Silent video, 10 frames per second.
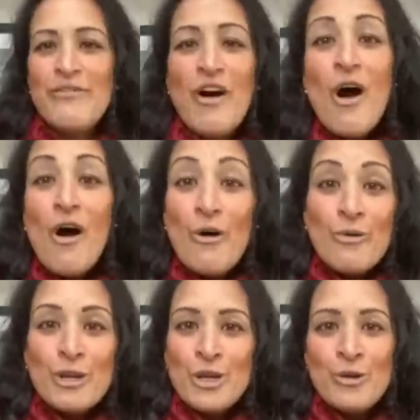of,
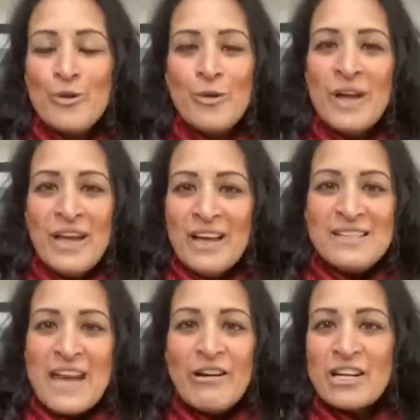
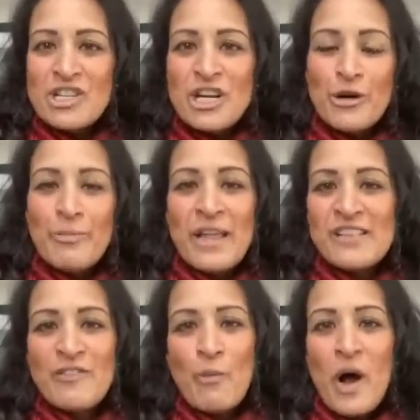Derek Jeter
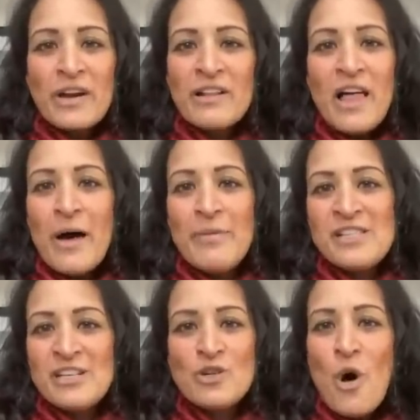plays for one club
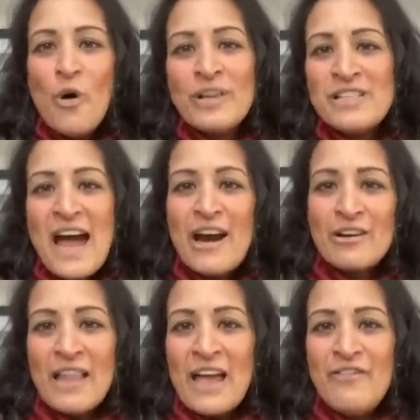his whole
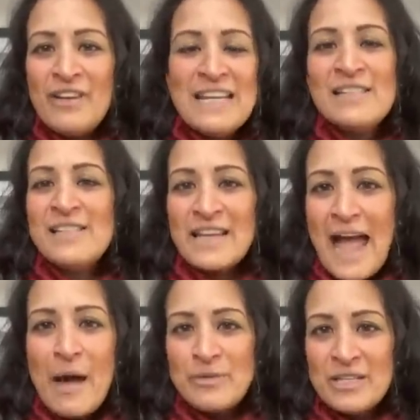entire life, and he's the
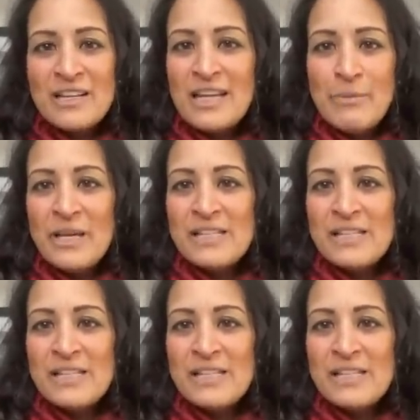captain, and he